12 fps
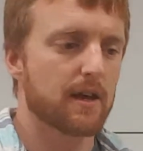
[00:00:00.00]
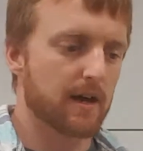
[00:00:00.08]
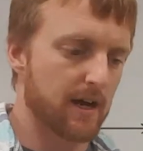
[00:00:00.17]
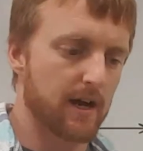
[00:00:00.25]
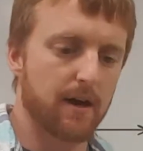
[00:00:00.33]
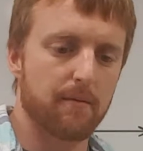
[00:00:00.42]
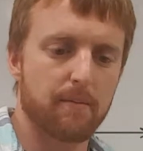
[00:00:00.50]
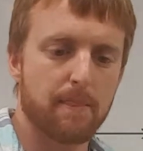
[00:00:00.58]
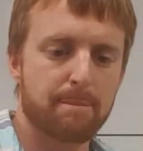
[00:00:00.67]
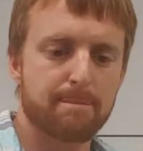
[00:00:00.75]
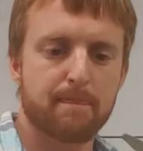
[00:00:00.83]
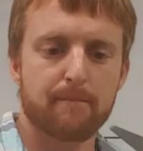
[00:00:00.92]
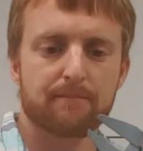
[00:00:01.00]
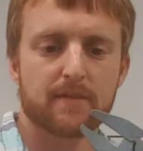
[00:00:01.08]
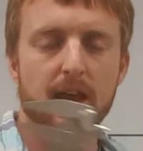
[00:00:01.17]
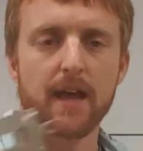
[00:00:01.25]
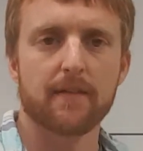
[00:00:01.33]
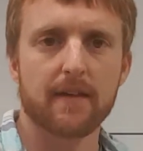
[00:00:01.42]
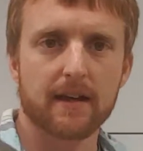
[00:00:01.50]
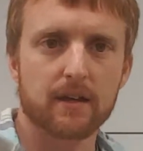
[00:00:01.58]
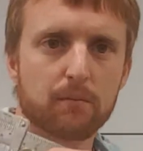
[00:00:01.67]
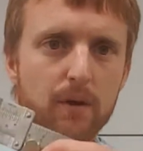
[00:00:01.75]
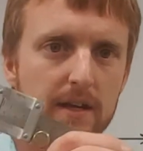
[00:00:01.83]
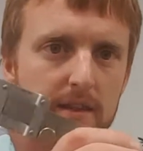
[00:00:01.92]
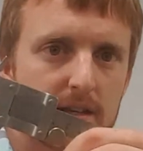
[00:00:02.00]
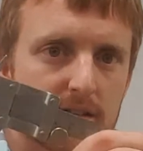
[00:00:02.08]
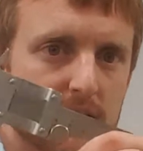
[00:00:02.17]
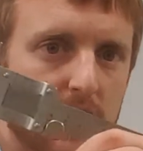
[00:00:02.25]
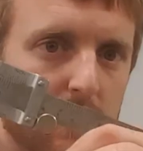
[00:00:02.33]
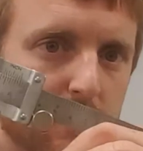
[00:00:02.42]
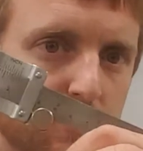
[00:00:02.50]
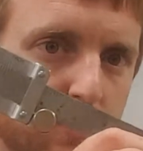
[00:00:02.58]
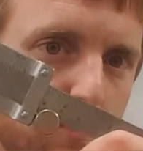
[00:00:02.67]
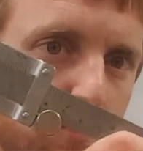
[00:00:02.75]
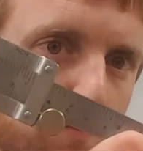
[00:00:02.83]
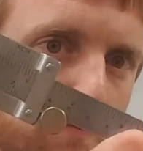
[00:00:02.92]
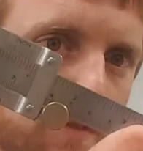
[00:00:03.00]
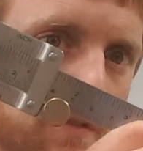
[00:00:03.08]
And that can break things down into